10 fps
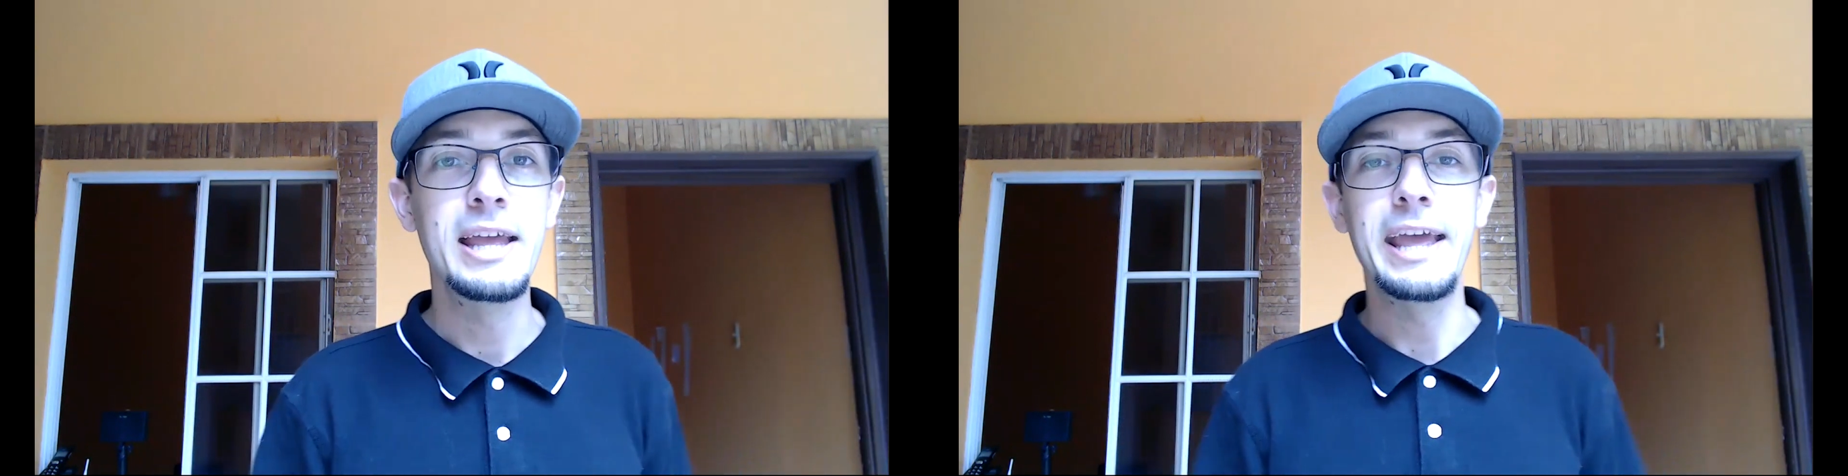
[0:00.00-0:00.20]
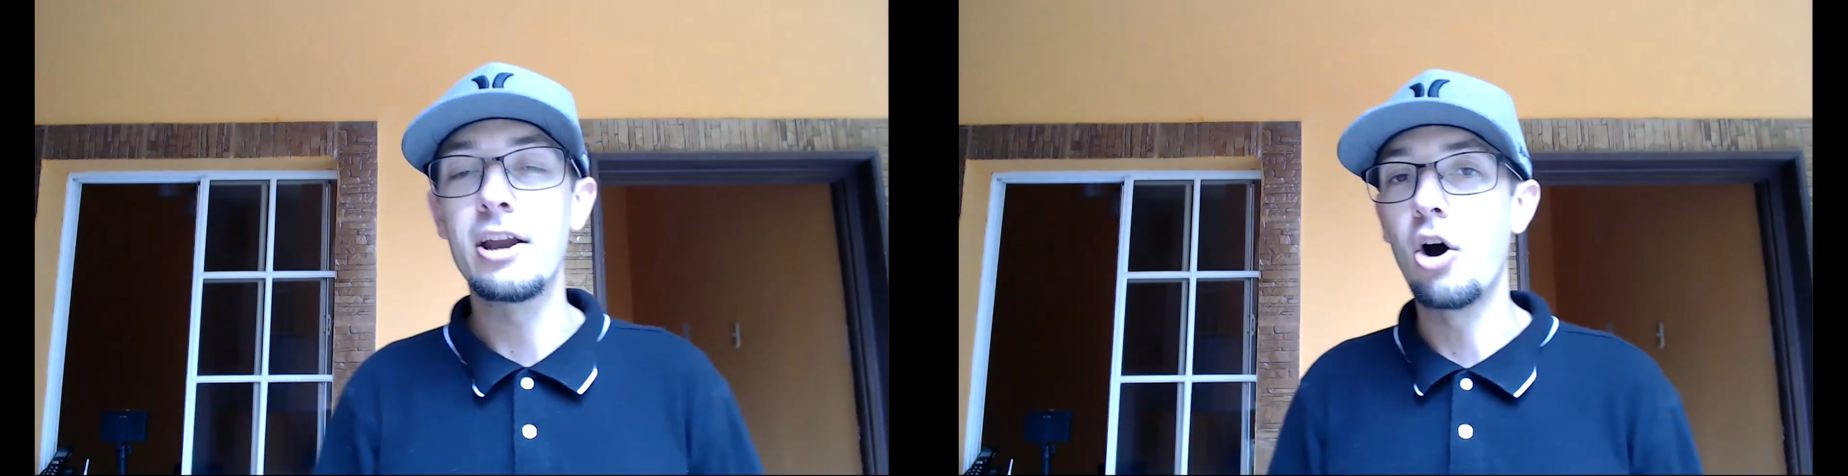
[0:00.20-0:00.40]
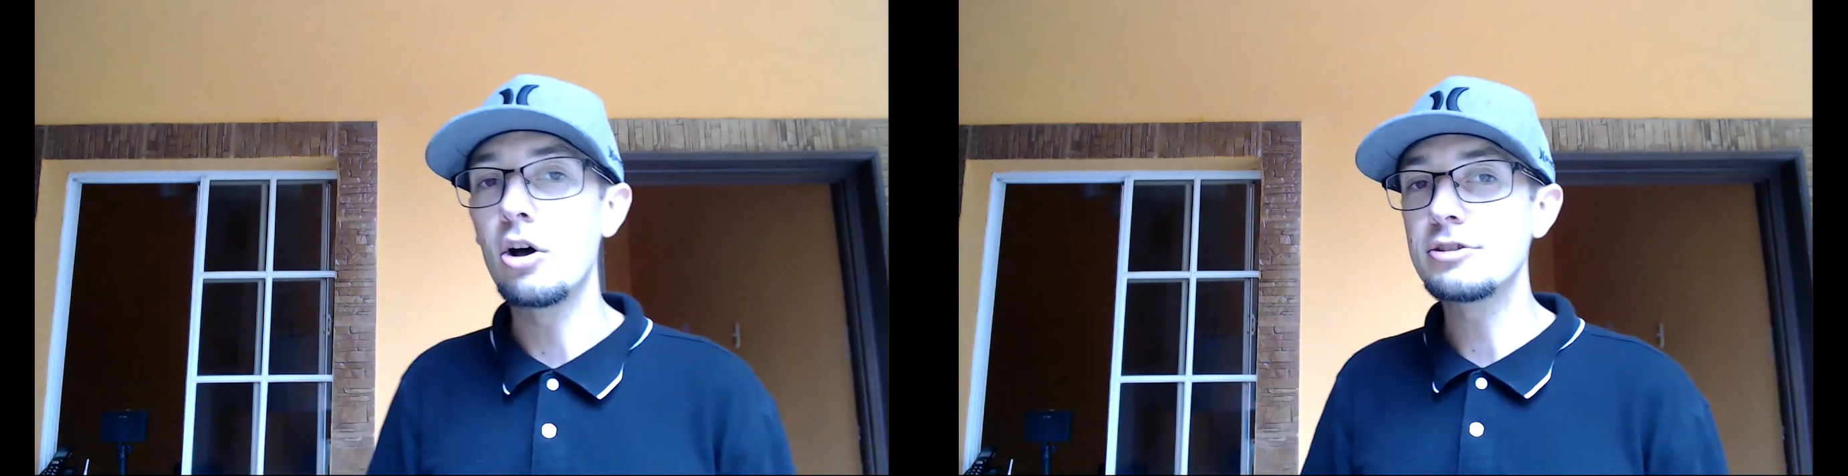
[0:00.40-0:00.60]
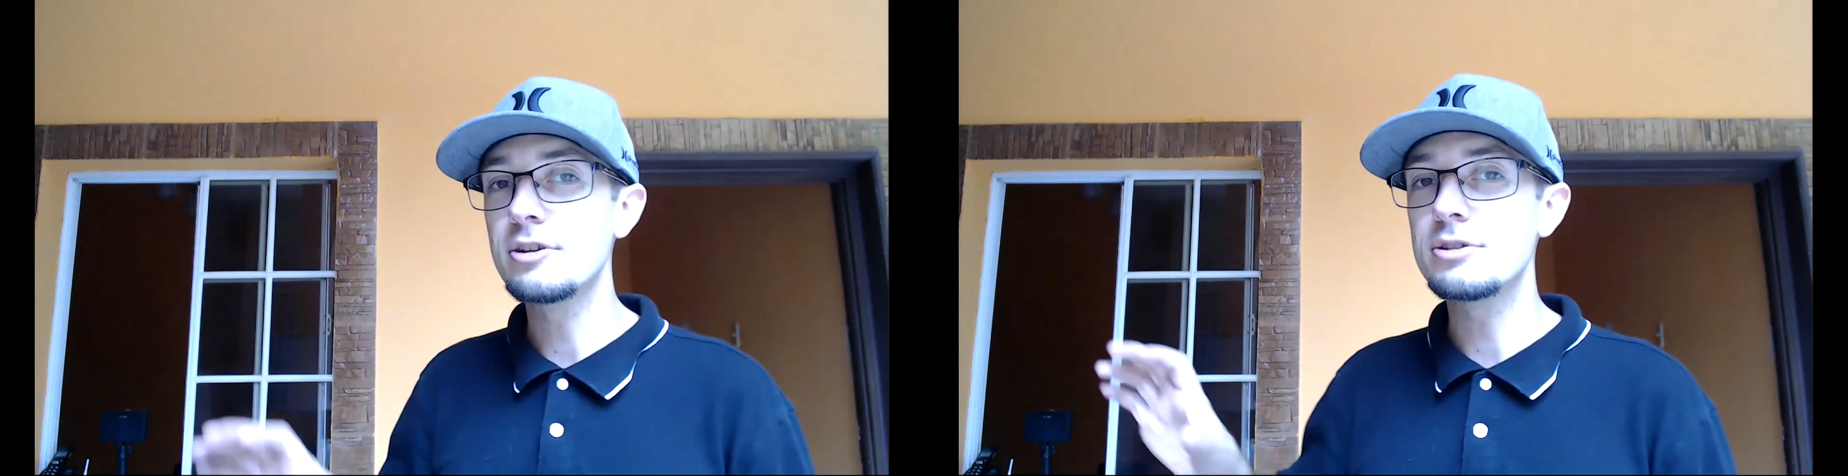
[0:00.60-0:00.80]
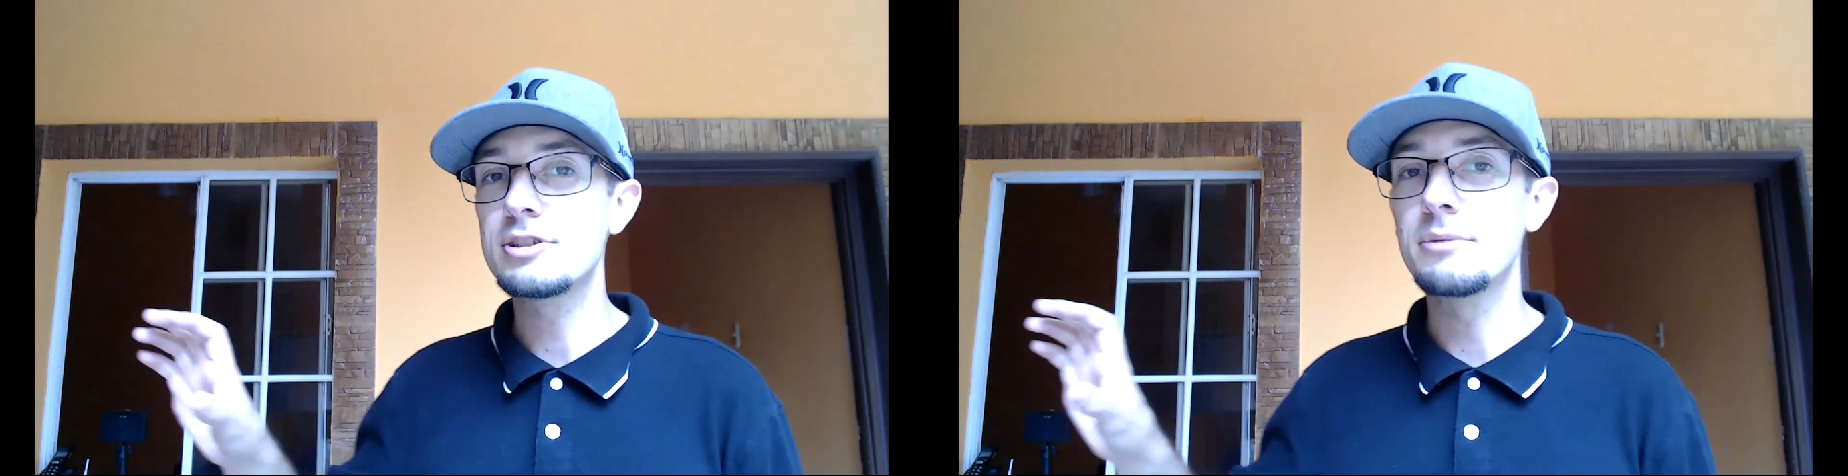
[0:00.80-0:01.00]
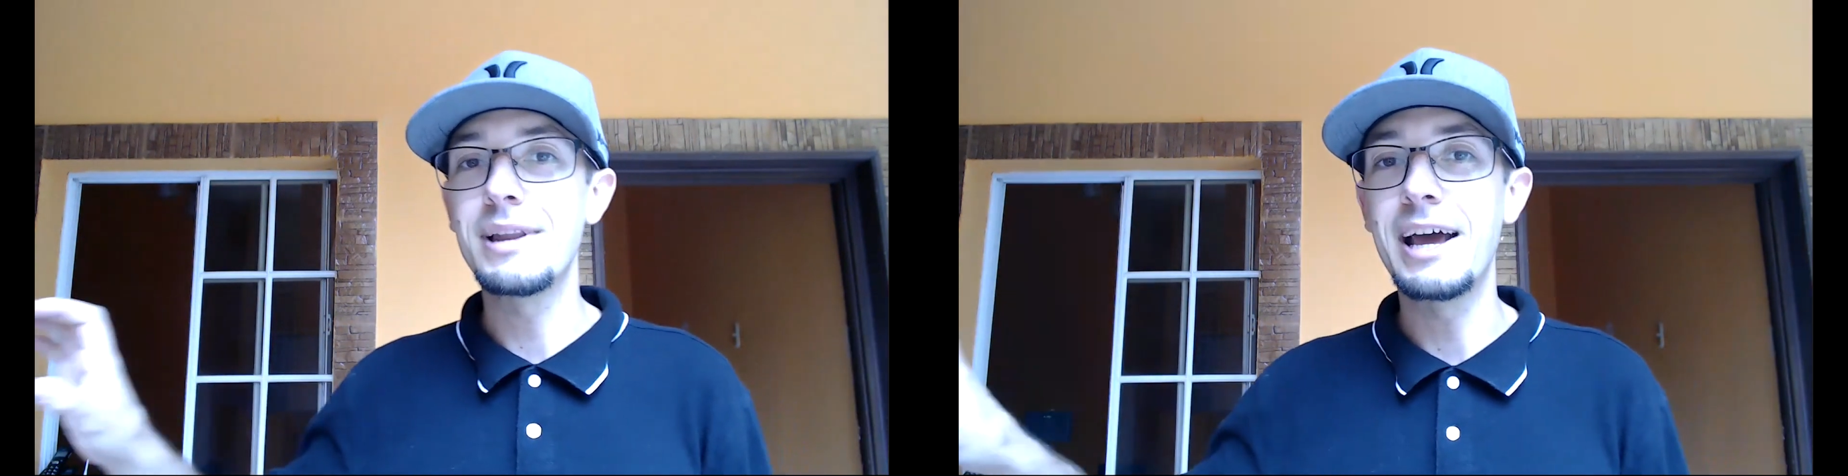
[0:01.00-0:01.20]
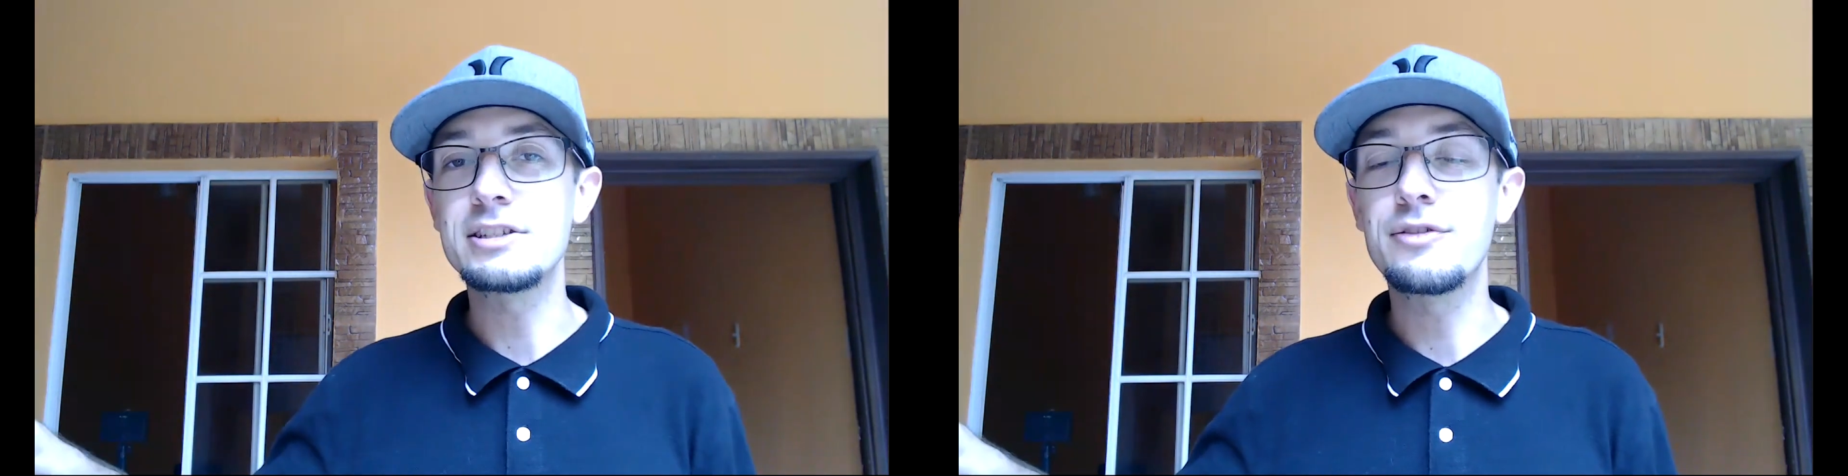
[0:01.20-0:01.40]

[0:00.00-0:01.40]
and also some nice